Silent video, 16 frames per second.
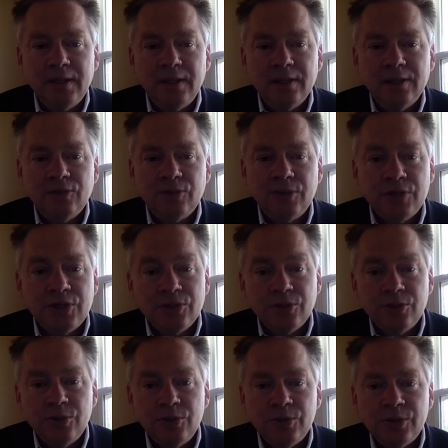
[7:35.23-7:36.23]
The traditional
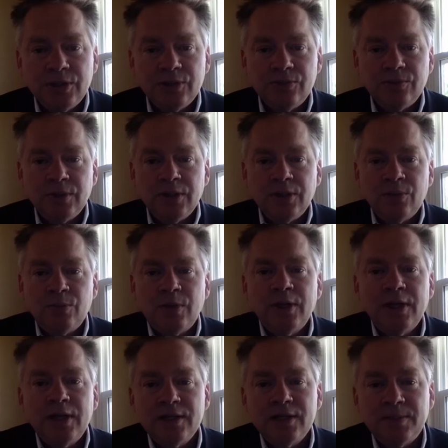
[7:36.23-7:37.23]
news industry, the one
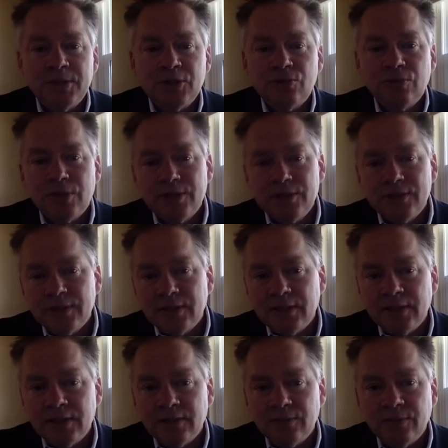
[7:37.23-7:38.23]
that has been trusted
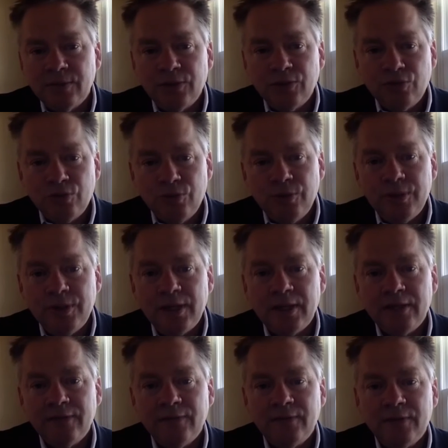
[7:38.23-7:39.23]
with
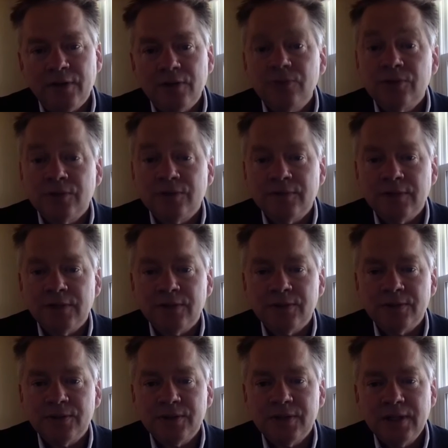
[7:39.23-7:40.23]
truth-telling for hundreds of
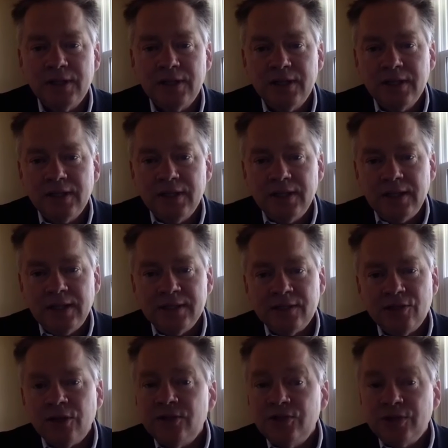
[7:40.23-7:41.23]
years, is in
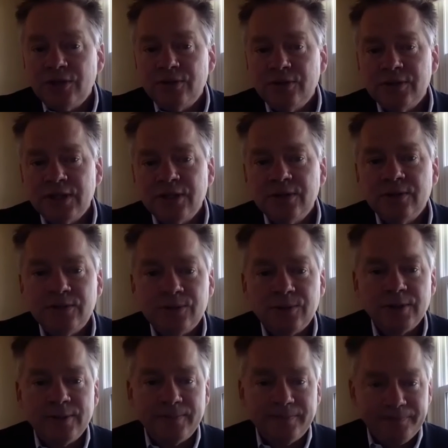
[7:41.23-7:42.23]
uncharted territory,
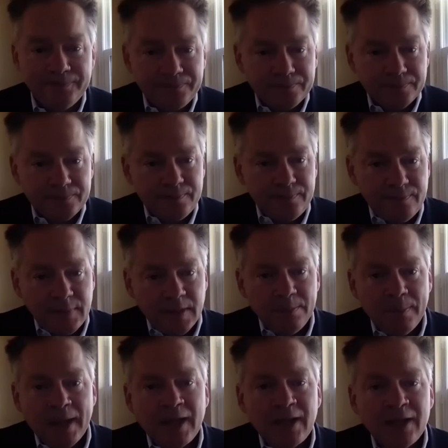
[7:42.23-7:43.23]

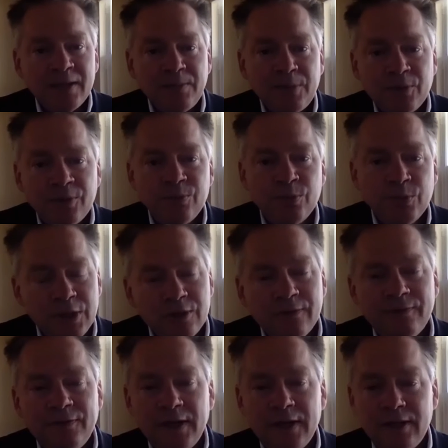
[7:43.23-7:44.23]
battling both real
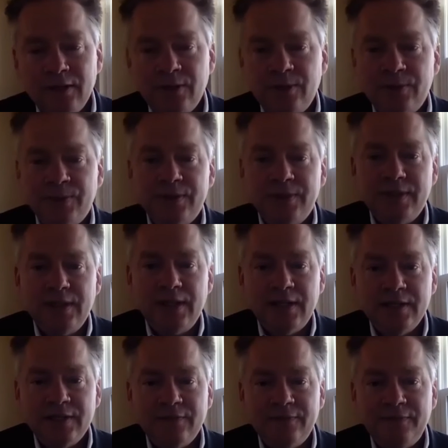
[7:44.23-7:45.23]
fake news and
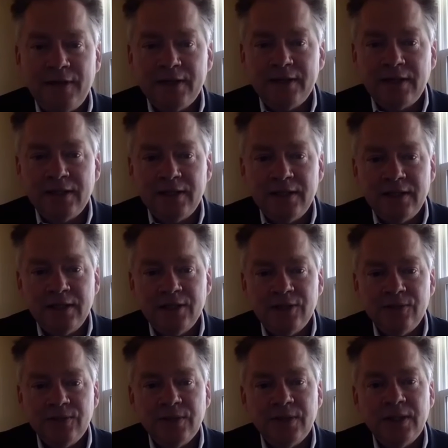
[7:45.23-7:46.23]
its effect on the
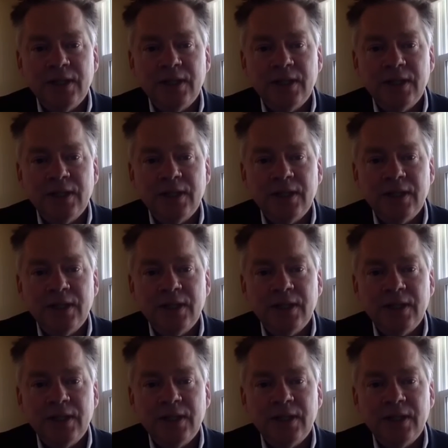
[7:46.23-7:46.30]
industry,